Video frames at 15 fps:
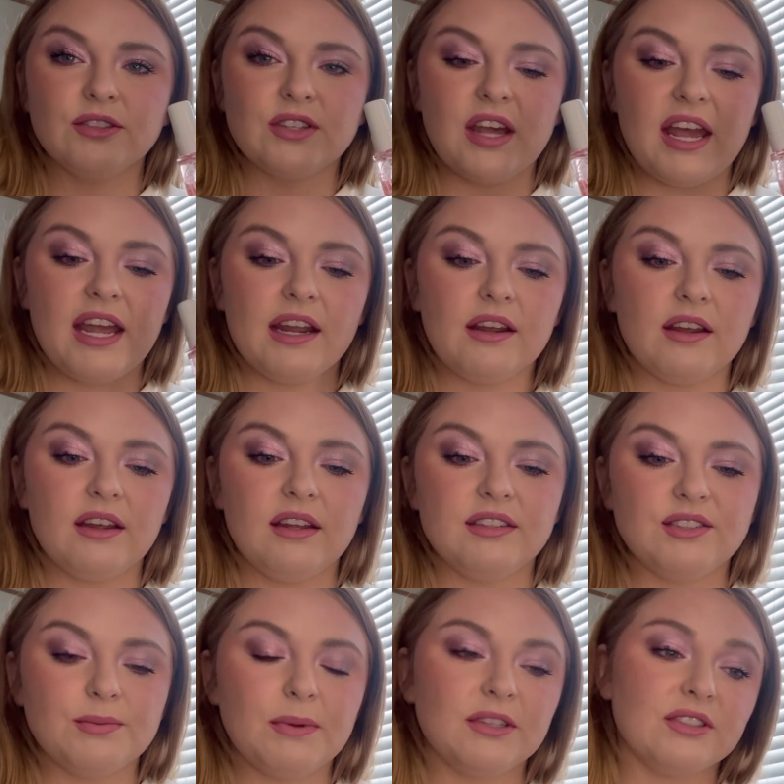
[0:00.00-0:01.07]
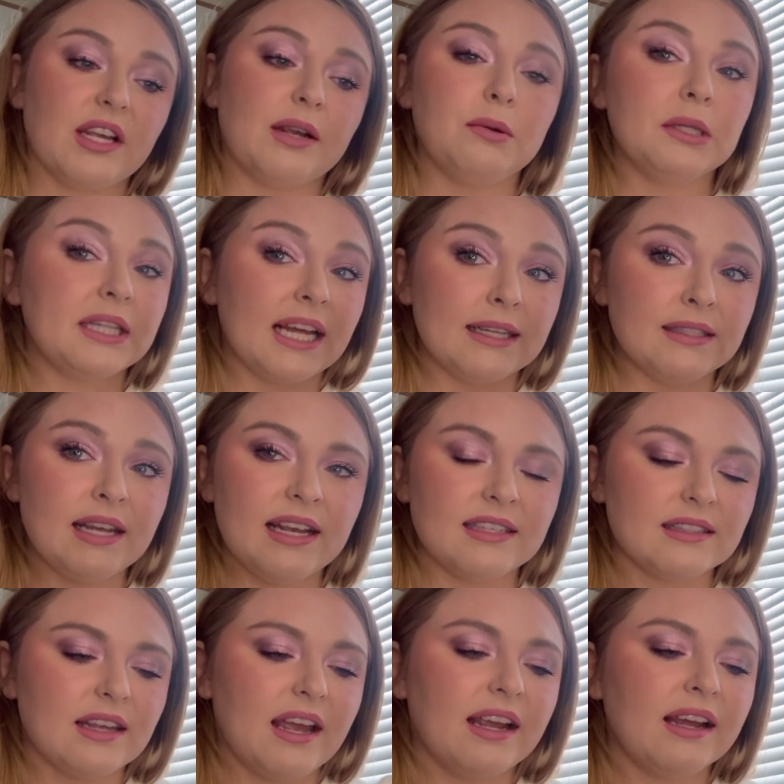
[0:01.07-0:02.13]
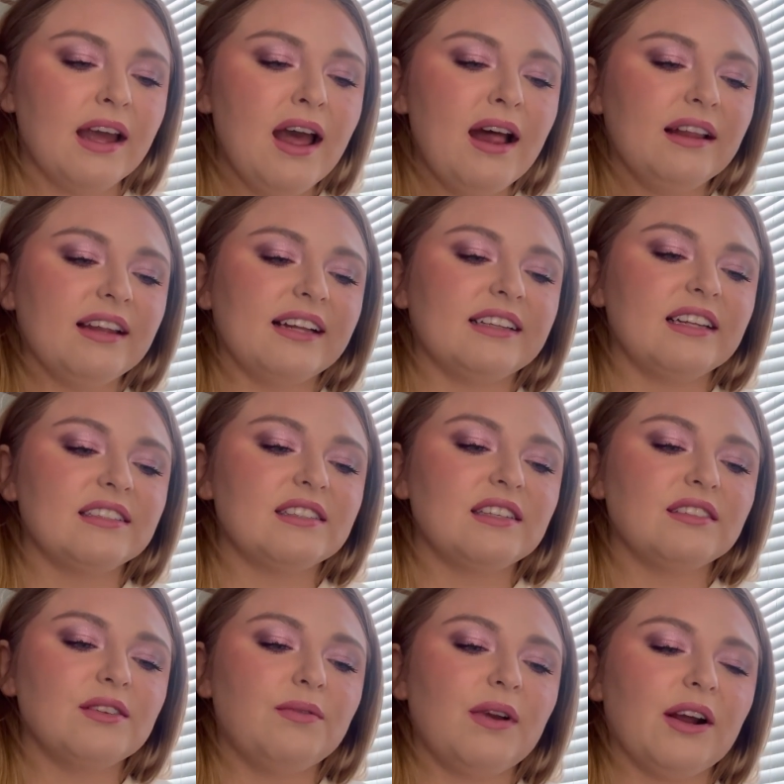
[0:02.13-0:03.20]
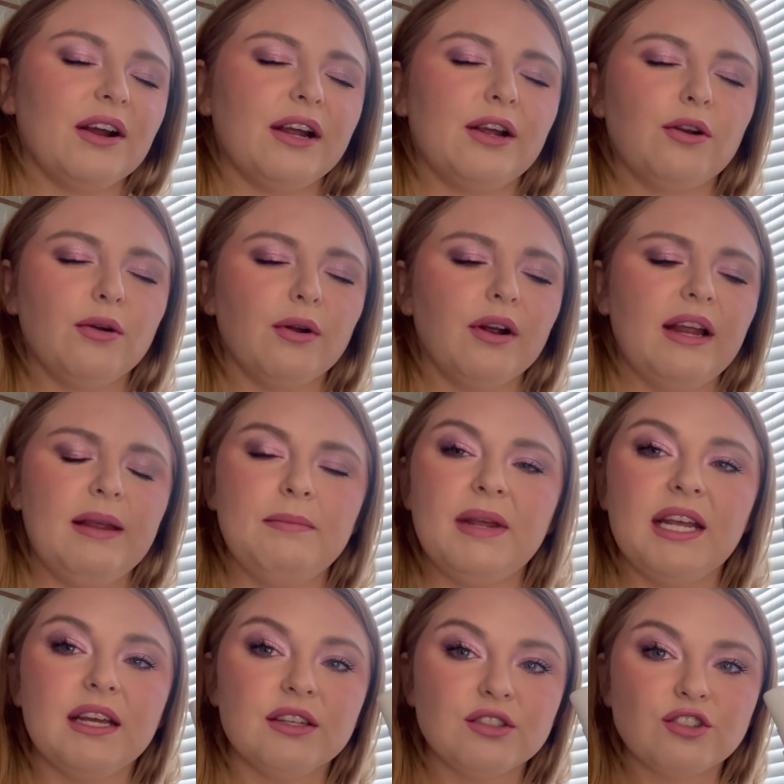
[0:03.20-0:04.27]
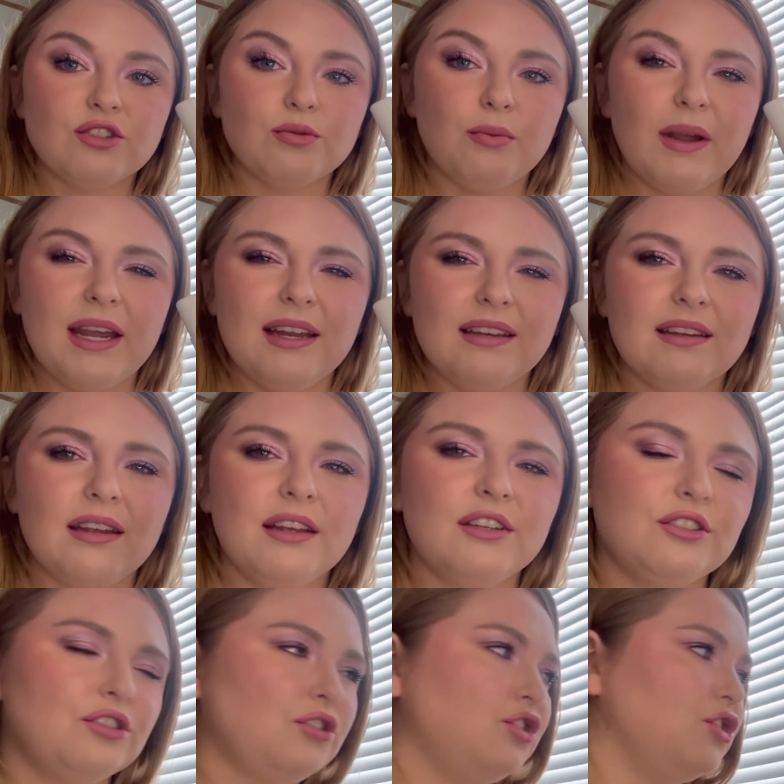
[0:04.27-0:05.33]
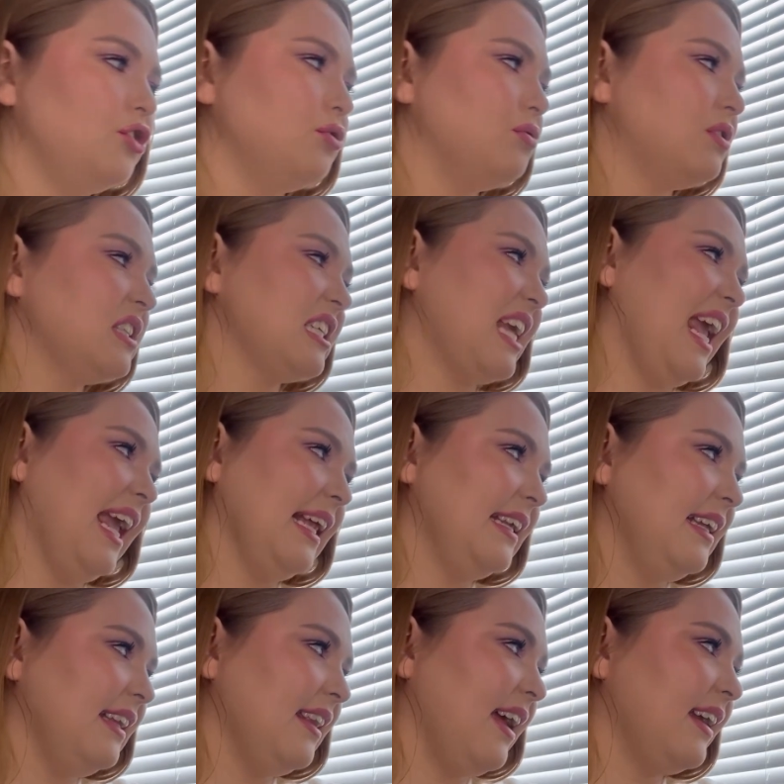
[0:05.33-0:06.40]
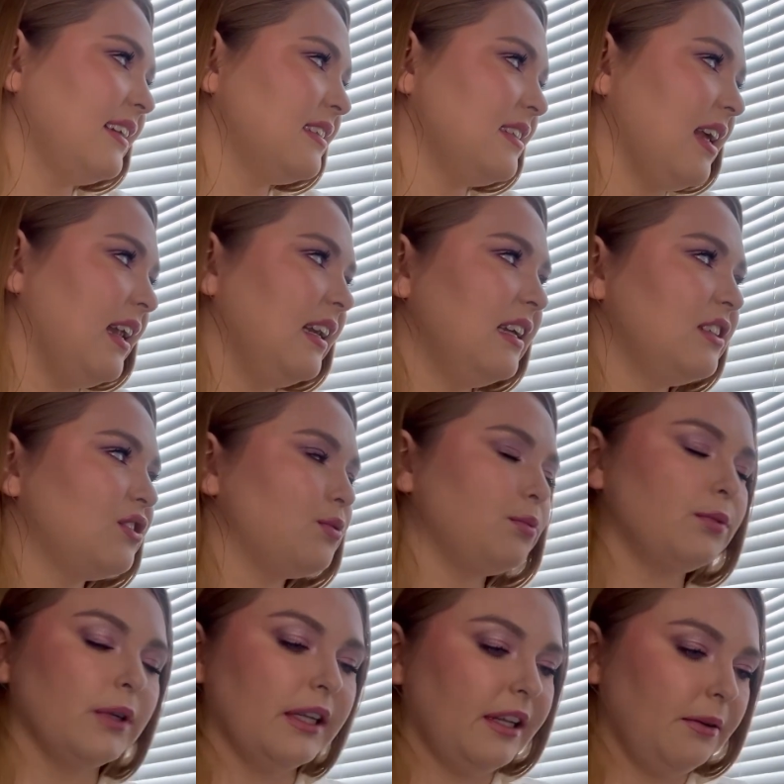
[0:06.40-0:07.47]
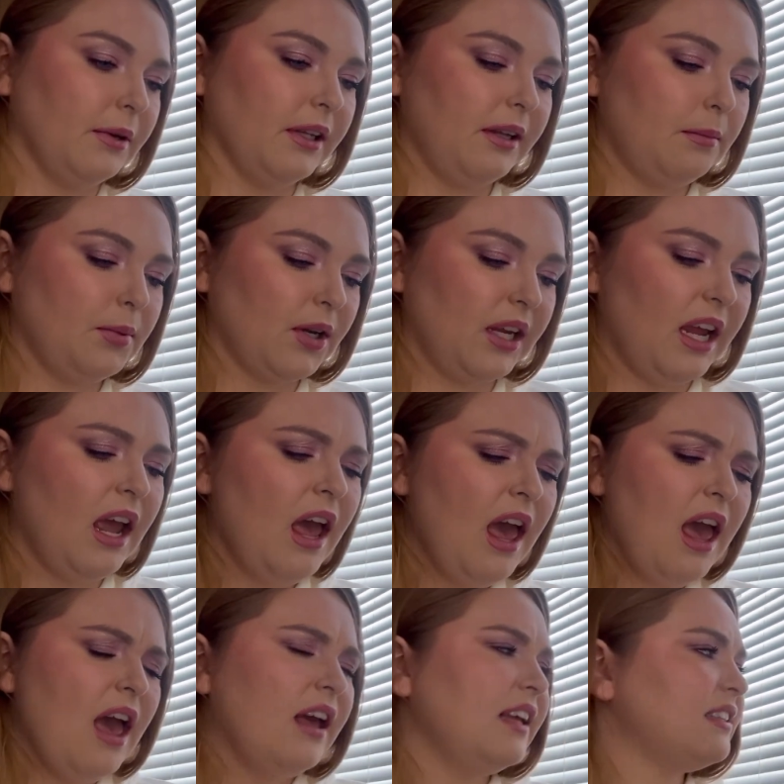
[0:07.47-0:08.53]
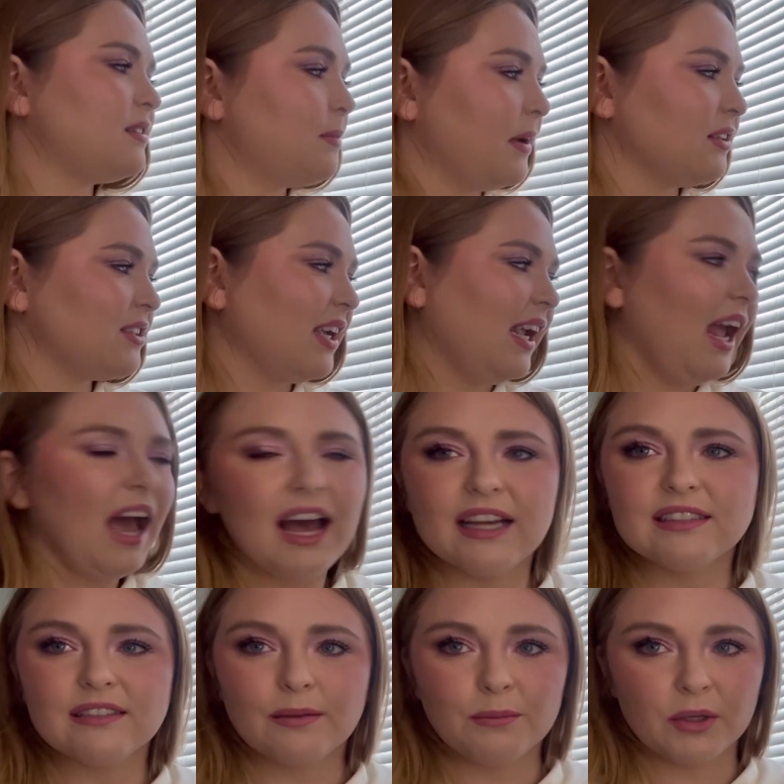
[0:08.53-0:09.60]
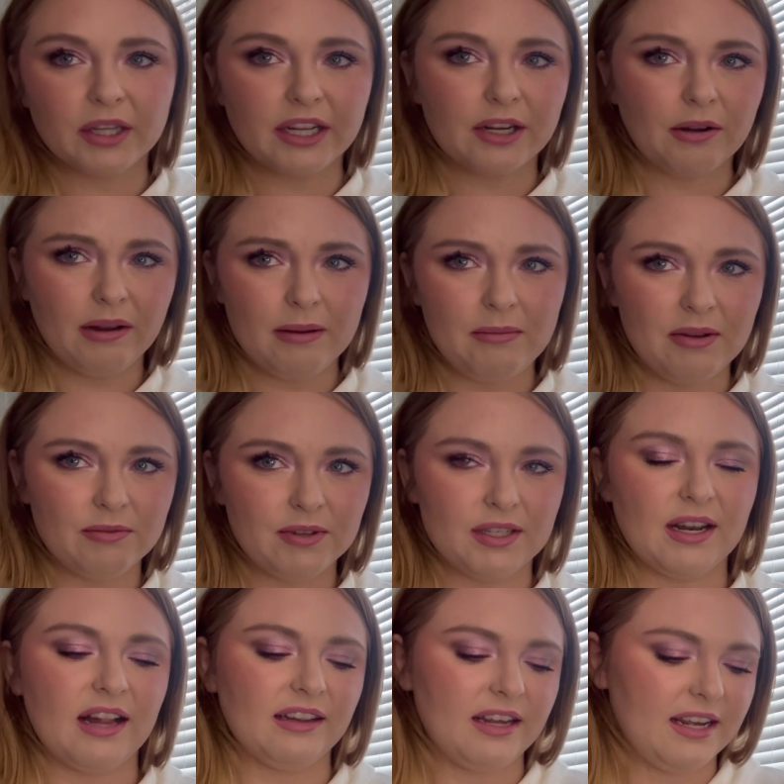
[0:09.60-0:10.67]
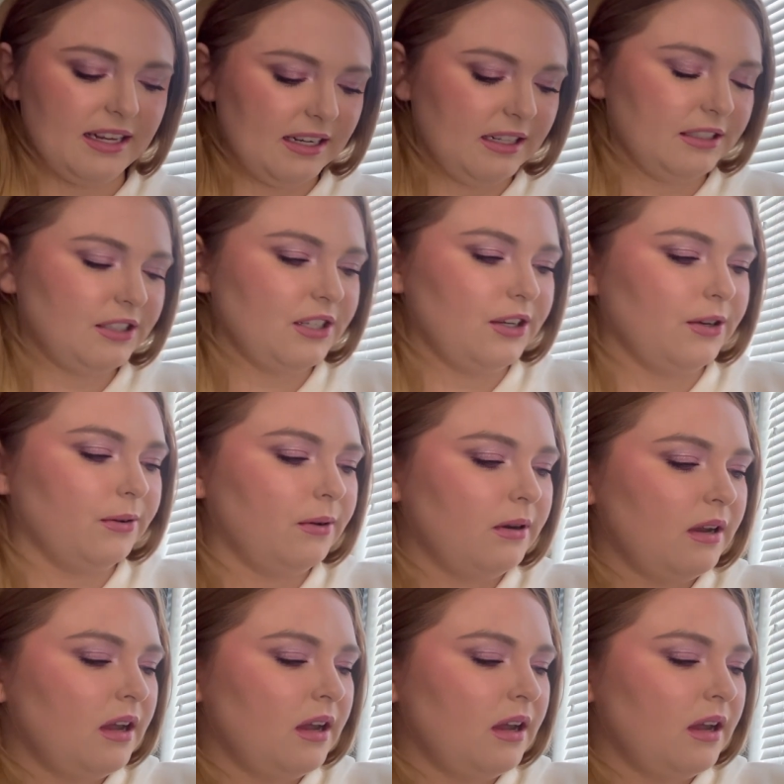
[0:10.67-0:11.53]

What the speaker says: like. It smells like what that tastes like. Like this is a very creamy, sweet juice candy-like scent. It's really pretty. It smells like it has some really creamy vanilla in it too.